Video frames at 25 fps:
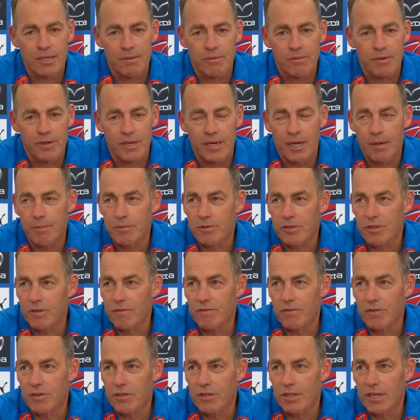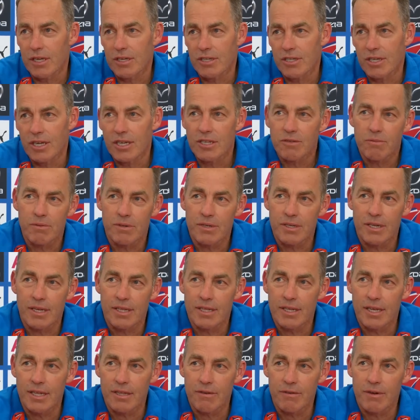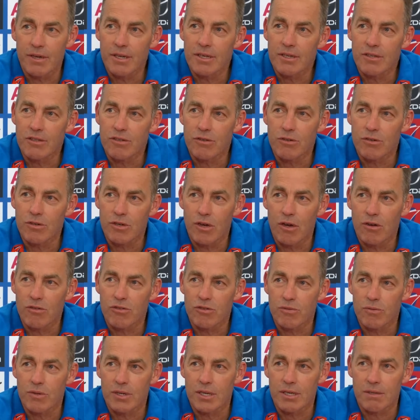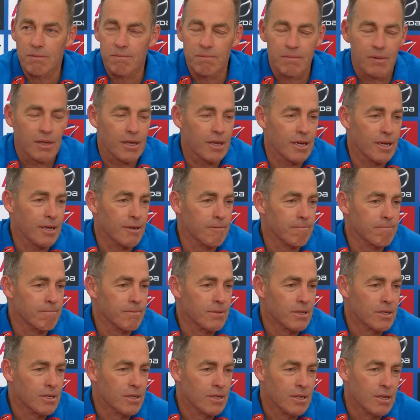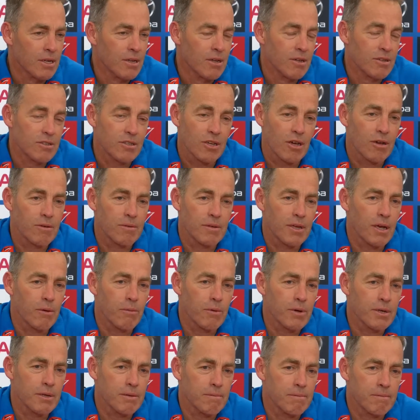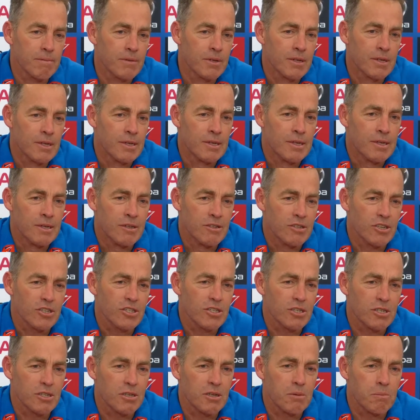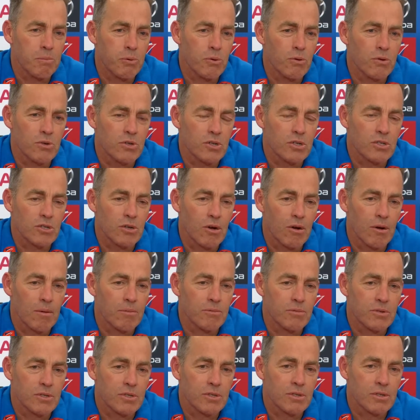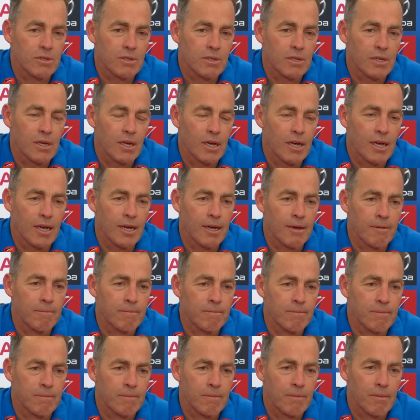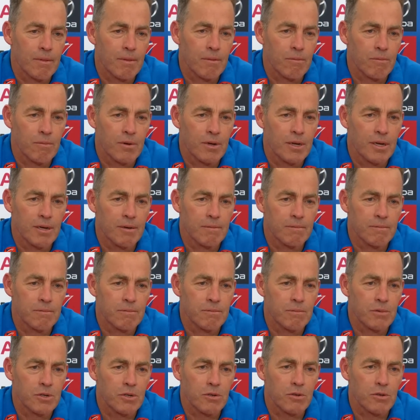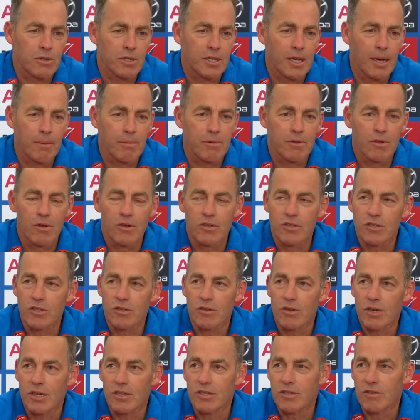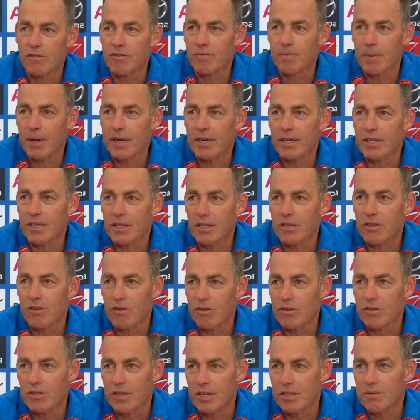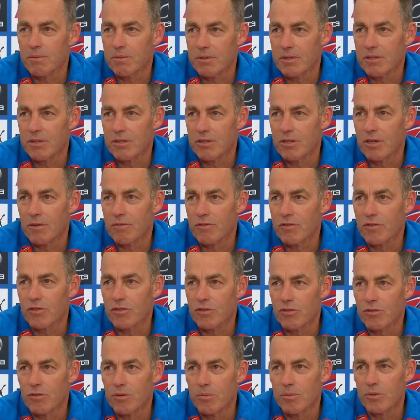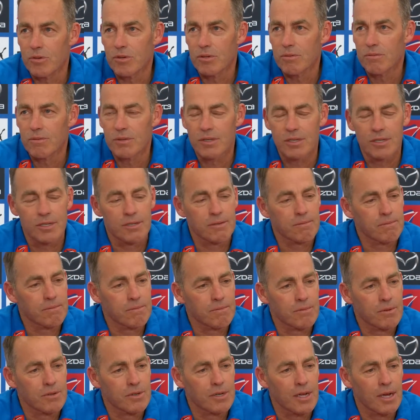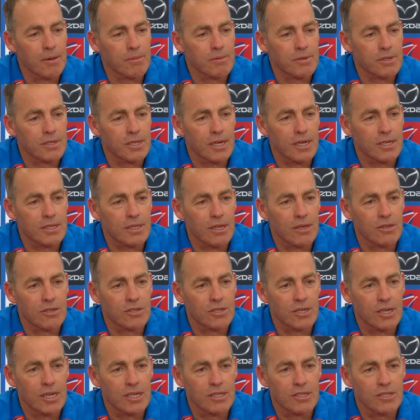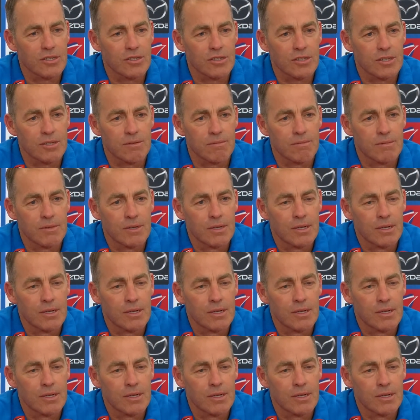and we were unable to convert that chance, went down the other end, 2-goal swing. We just at important times where we could have capitalised and got ourselves back into the contest in terms of scoreboard, we just weren't able to take those chances, and